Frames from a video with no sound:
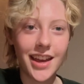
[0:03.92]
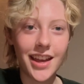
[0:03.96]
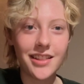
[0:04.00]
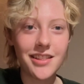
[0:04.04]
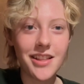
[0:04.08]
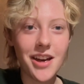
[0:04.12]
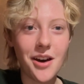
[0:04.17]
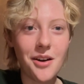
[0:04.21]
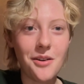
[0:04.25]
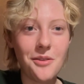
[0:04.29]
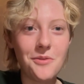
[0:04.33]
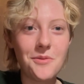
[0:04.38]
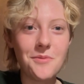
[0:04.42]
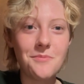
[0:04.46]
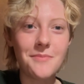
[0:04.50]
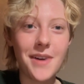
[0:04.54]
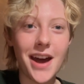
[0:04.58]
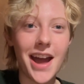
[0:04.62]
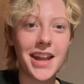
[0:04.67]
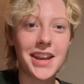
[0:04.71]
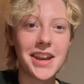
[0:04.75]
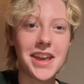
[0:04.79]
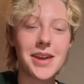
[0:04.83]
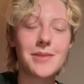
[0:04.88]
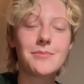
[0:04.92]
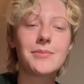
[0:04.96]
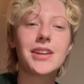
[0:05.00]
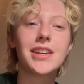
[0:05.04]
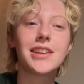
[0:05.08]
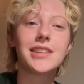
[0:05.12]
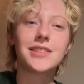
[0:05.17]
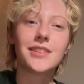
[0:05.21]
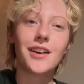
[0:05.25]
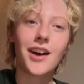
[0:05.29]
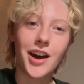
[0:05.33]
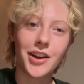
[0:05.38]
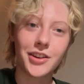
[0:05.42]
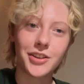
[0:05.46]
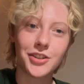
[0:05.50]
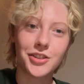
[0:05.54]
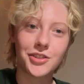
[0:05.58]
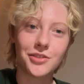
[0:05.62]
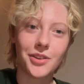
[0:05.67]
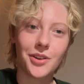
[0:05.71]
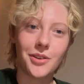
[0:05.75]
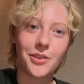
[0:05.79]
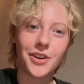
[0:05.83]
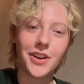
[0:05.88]
Hello, my name is Anna
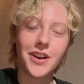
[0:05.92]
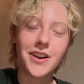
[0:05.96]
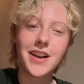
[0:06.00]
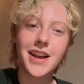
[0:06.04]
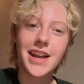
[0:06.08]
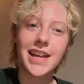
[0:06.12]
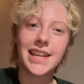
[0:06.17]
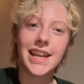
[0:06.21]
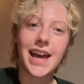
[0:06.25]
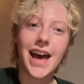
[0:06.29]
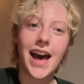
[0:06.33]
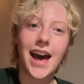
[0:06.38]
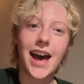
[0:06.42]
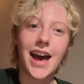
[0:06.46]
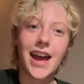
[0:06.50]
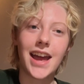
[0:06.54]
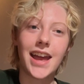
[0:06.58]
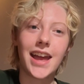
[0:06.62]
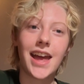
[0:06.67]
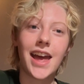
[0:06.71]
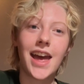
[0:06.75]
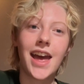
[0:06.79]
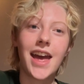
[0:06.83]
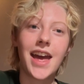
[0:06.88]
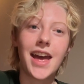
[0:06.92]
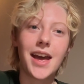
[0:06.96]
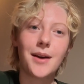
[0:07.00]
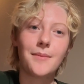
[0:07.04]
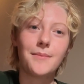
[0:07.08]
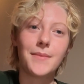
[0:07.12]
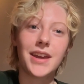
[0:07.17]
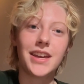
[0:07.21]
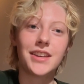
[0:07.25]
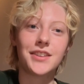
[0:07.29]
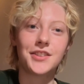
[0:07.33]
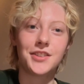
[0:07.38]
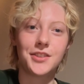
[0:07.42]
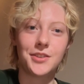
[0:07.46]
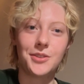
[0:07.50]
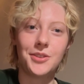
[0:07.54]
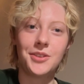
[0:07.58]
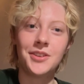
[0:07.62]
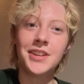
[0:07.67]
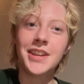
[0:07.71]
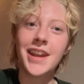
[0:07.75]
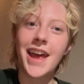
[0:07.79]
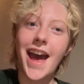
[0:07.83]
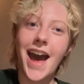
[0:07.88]
Schroeder, and I am a
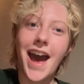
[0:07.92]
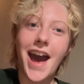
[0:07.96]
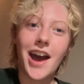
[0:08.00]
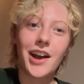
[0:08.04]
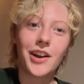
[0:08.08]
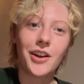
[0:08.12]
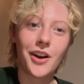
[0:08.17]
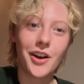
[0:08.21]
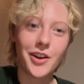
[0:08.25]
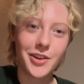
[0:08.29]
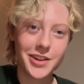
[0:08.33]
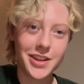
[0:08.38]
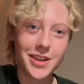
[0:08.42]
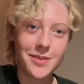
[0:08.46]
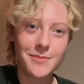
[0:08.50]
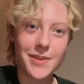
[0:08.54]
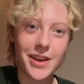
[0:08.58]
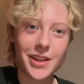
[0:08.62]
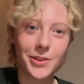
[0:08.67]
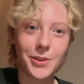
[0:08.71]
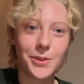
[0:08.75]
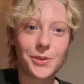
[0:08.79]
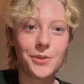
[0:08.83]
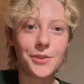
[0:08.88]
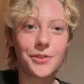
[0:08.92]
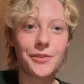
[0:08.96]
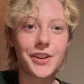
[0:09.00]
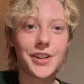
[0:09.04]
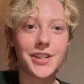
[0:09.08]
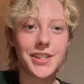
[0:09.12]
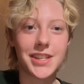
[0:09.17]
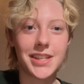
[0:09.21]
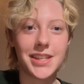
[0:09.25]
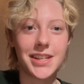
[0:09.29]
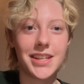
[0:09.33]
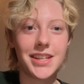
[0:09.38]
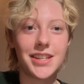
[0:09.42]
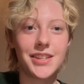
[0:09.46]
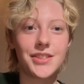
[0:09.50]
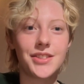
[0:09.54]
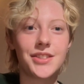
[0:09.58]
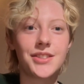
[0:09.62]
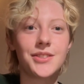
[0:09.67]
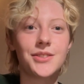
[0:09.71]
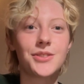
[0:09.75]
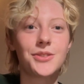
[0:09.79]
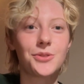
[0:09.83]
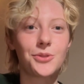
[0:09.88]
student at Carnegie Mellon
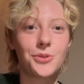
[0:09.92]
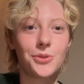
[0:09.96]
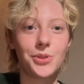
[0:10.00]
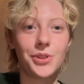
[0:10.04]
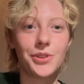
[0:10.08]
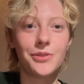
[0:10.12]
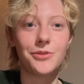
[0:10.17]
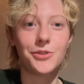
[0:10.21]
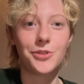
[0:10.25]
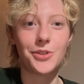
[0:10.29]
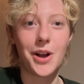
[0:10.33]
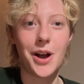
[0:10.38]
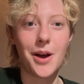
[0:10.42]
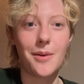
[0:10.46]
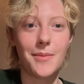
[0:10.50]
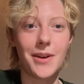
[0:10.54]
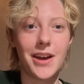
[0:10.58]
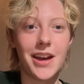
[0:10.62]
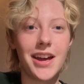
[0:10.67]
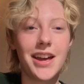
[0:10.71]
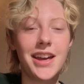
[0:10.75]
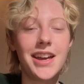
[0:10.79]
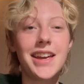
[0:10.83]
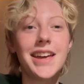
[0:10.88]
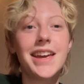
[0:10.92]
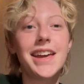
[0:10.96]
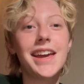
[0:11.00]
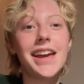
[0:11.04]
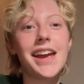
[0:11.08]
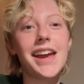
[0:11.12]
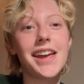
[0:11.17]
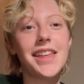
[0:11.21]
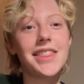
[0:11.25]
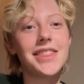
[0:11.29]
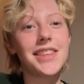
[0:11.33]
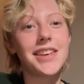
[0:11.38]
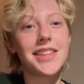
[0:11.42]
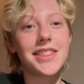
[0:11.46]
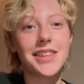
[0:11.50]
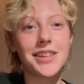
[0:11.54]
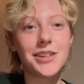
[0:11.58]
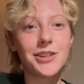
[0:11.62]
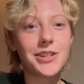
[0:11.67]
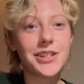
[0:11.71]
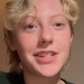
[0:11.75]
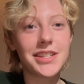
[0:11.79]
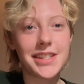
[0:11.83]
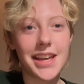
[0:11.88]
University's School of Drama in the
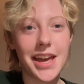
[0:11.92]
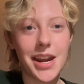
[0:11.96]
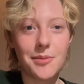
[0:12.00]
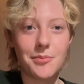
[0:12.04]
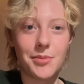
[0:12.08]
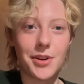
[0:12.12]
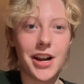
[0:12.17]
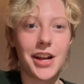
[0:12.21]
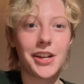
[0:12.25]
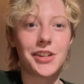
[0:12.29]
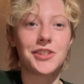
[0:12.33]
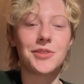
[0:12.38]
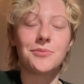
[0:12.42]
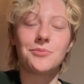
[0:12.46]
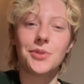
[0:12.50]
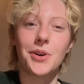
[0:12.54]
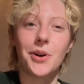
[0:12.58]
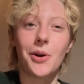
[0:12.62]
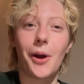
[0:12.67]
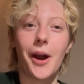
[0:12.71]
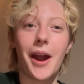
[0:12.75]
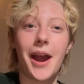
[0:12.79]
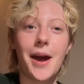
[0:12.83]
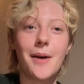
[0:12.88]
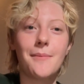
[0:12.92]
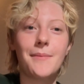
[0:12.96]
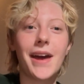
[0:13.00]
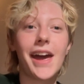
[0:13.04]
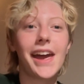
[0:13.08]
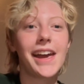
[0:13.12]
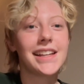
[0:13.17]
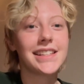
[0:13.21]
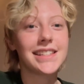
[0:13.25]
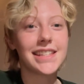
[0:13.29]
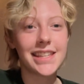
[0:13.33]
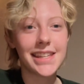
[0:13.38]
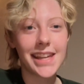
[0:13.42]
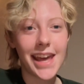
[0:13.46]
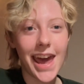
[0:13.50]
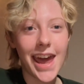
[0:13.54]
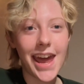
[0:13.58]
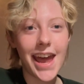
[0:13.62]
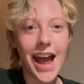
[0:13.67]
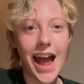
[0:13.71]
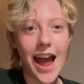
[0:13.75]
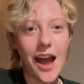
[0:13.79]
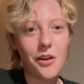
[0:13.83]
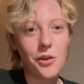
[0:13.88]
Theater Design and Production program, and
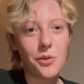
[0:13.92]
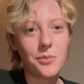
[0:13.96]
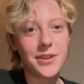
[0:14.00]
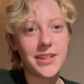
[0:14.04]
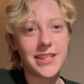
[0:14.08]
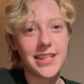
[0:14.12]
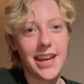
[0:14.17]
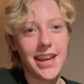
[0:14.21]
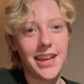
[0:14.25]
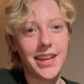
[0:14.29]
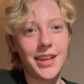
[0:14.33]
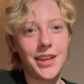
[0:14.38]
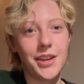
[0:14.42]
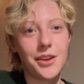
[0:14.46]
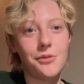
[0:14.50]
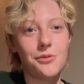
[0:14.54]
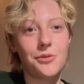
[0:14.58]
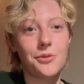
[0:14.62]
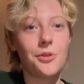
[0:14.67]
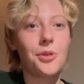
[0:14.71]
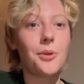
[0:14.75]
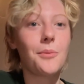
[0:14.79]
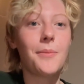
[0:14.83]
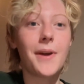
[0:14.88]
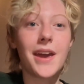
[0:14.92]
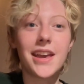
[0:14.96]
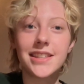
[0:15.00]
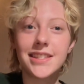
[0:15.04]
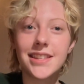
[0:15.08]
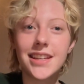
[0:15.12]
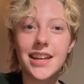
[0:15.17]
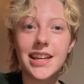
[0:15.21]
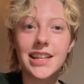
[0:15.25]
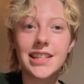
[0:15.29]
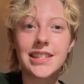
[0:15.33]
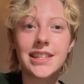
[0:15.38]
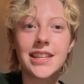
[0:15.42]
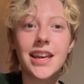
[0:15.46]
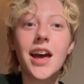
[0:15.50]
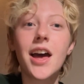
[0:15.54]
today I will be taking you through the basics